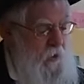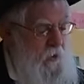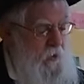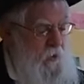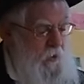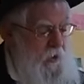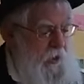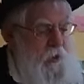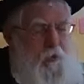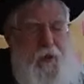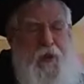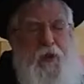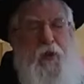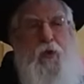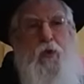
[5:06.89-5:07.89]
So the
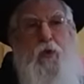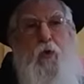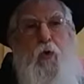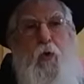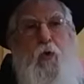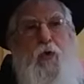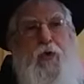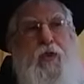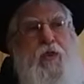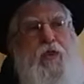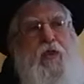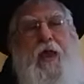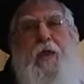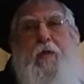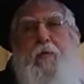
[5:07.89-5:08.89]
explanation to all
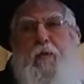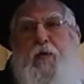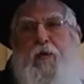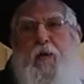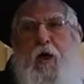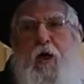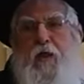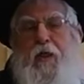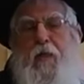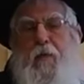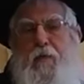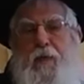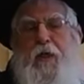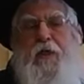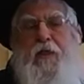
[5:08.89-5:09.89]
these statements are
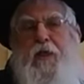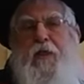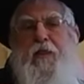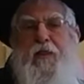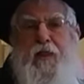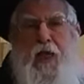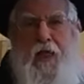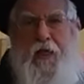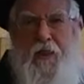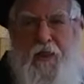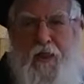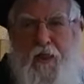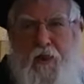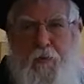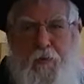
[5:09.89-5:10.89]
that being that the
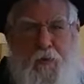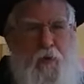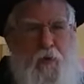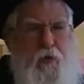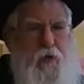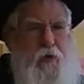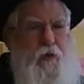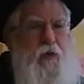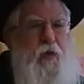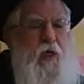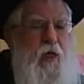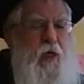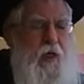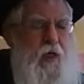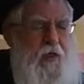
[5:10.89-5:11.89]
tzaddik is a person
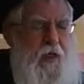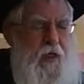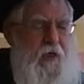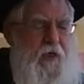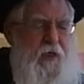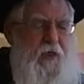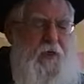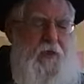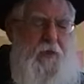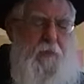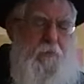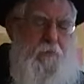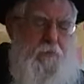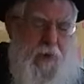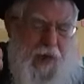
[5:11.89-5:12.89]
that he is
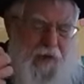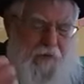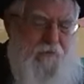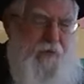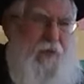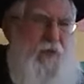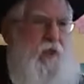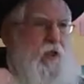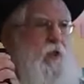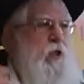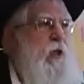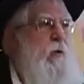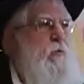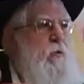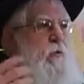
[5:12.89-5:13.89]
manifest
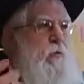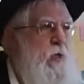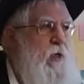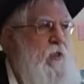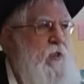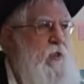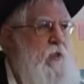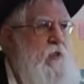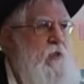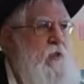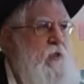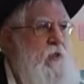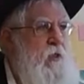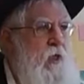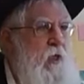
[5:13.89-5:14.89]
Hashem's
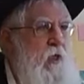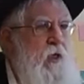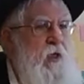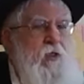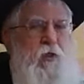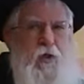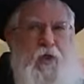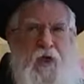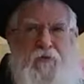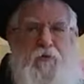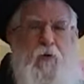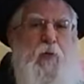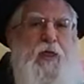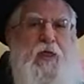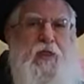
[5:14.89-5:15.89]
presence. So
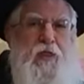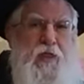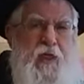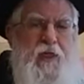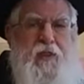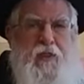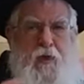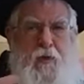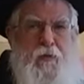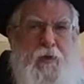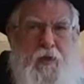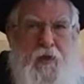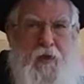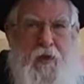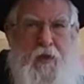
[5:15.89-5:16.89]
therefore, when he says
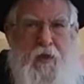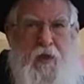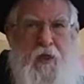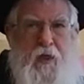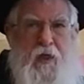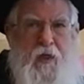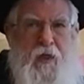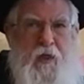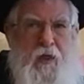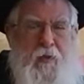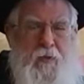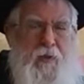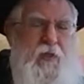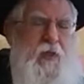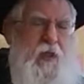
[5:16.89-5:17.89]
something, it
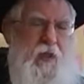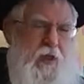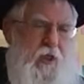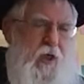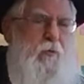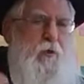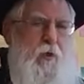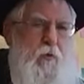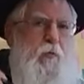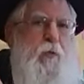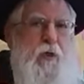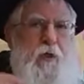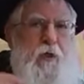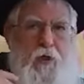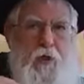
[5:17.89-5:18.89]
means Hashem is
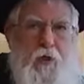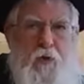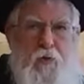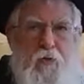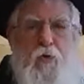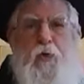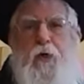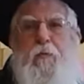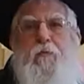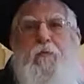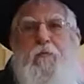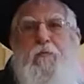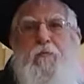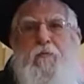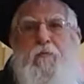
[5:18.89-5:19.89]
speaking through
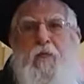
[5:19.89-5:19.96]
him.